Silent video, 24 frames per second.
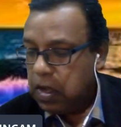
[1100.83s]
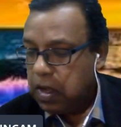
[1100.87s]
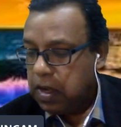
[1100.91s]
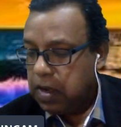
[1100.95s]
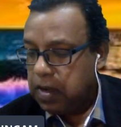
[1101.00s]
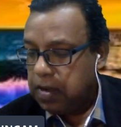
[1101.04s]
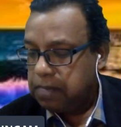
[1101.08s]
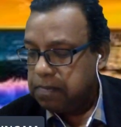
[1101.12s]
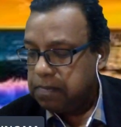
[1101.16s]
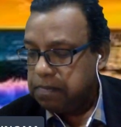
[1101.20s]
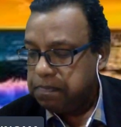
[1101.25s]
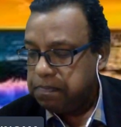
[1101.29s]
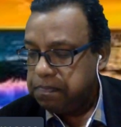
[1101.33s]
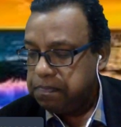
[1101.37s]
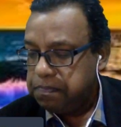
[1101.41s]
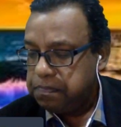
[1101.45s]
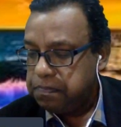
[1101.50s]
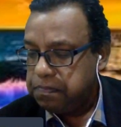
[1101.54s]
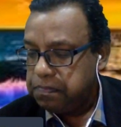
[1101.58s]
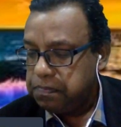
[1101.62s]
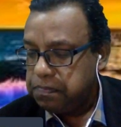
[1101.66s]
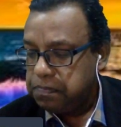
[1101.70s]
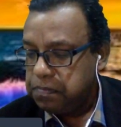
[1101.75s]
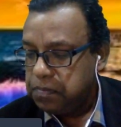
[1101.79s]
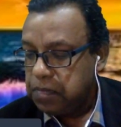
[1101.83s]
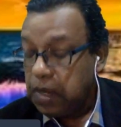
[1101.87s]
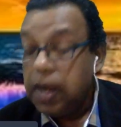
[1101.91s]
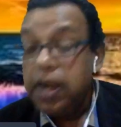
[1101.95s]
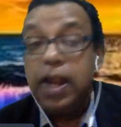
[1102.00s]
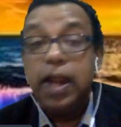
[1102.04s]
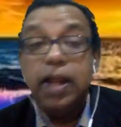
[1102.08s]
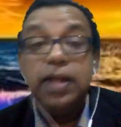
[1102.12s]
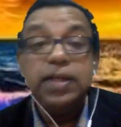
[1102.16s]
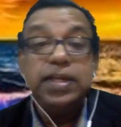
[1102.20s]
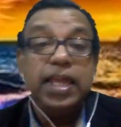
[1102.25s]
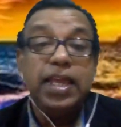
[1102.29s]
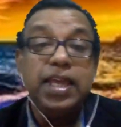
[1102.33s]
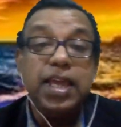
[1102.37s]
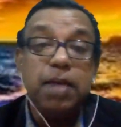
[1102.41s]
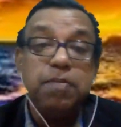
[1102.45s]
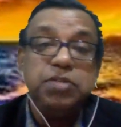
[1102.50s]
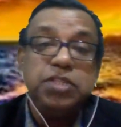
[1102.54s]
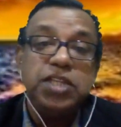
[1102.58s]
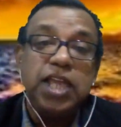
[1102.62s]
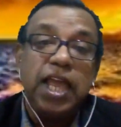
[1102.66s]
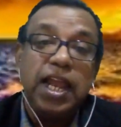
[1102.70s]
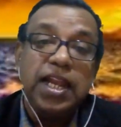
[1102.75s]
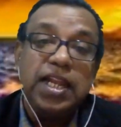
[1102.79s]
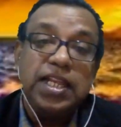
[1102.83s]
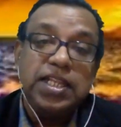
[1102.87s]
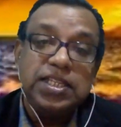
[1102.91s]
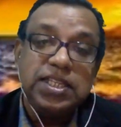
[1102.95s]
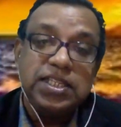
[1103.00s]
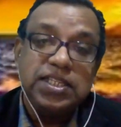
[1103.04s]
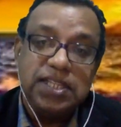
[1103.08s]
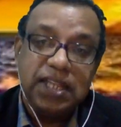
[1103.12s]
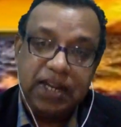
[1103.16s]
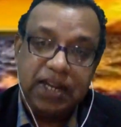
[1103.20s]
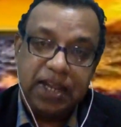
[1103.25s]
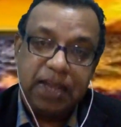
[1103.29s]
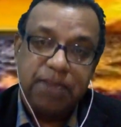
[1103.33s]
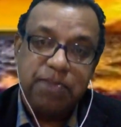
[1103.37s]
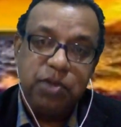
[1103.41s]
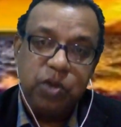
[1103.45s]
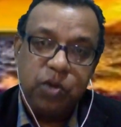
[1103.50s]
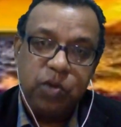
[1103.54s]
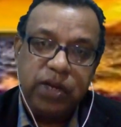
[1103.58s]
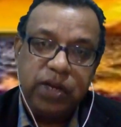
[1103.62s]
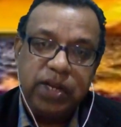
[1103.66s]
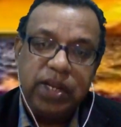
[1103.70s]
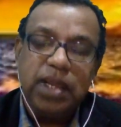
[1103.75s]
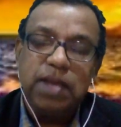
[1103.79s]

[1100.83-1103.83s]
um take up challenges that come your way.